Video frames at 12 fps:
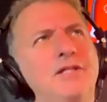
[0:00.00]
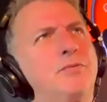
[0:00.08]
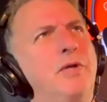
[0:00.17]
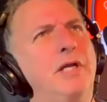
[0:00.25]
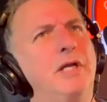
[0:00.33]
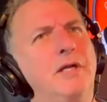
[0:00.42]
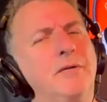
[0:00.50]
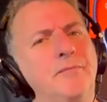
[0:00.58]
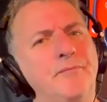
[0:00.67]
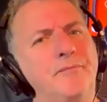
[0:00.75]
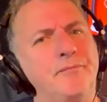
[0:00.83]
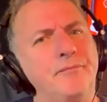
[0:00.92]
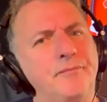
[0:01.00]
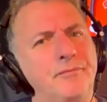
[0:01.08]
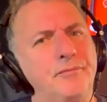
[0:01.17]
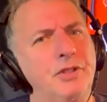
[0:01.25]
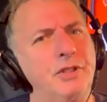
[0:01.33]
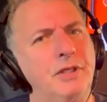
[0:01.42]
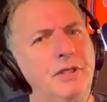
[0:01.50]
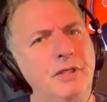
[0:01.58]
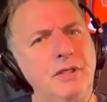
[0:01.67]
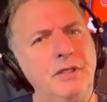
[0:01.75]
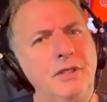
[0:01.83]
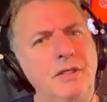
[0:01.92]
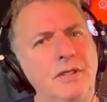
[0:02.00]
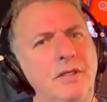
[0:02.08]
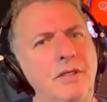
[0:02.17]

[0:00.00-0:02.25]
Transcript: know cool. what else he. I don't know what else he does, uh,